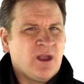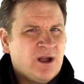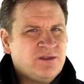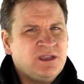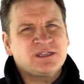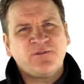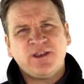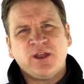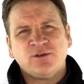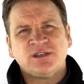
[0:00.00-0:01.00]
And this
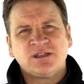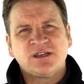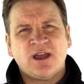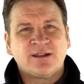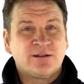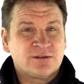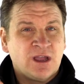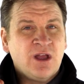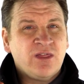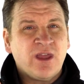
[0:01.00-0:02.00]
video is entitled
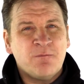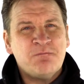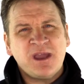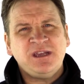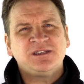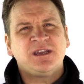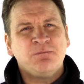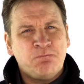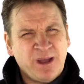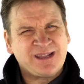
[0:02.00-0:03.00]
"The
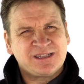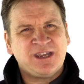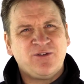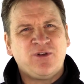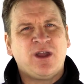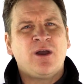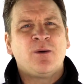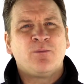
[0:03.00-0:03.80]
Amazing Bacteria